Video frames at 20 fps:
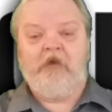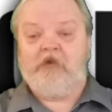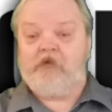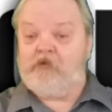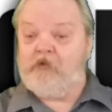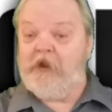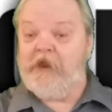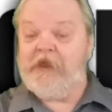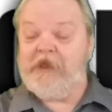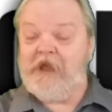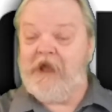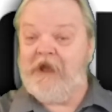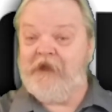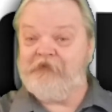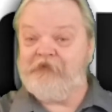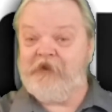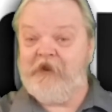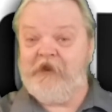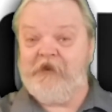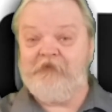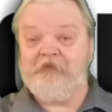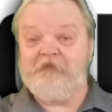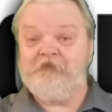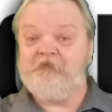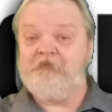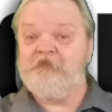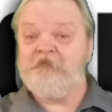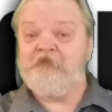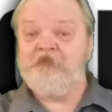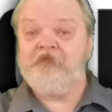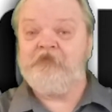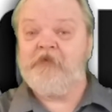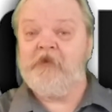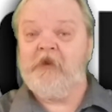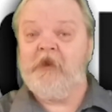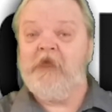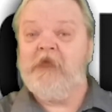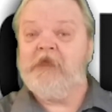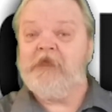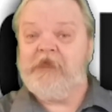great content,
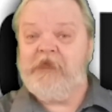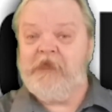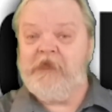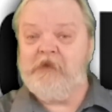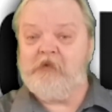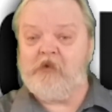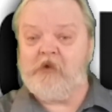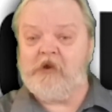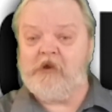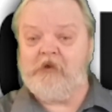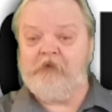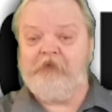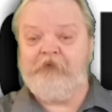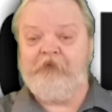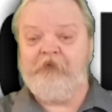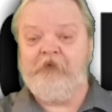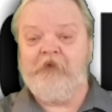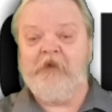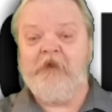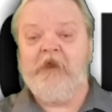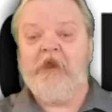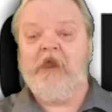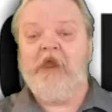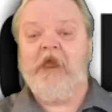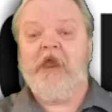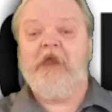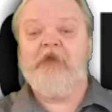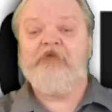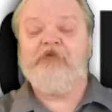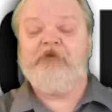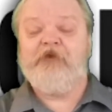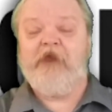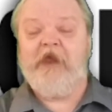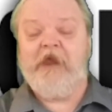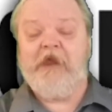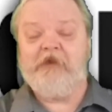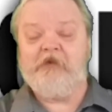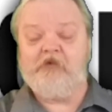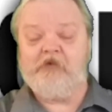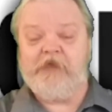keywords, and
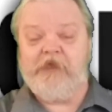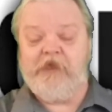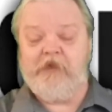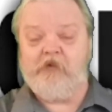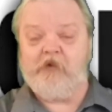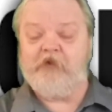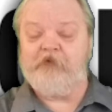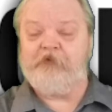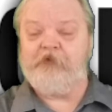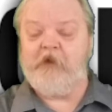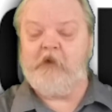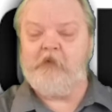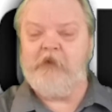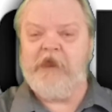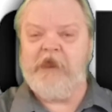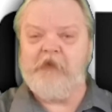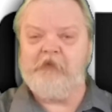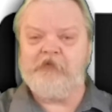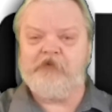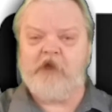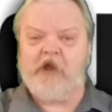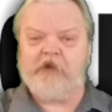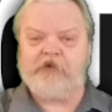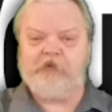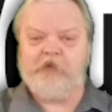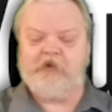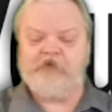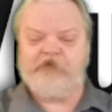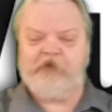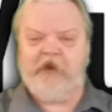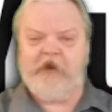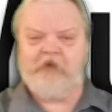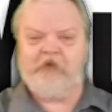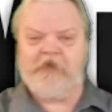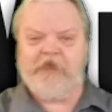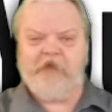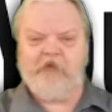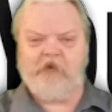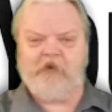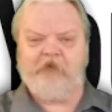channel keywords. Now, we haven't talked about channel
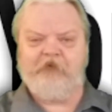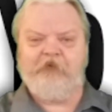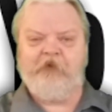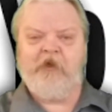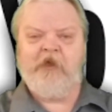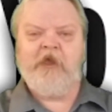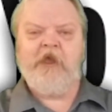keywords.